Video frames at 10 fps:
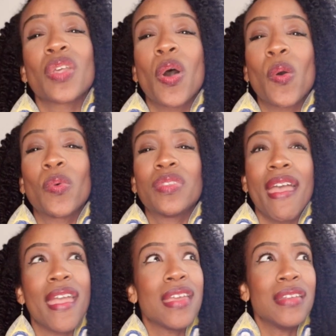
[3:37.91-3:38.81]
So
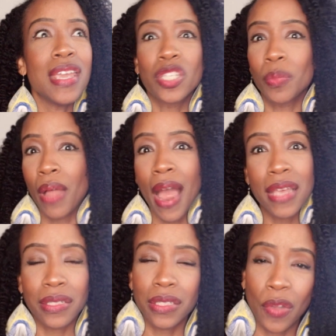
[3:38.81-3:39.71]
they need
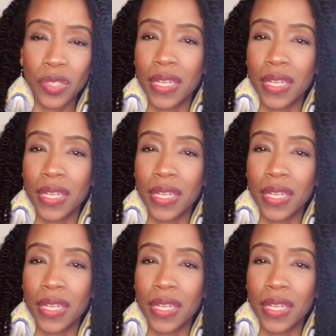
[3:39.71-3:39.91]
supplies and stuff.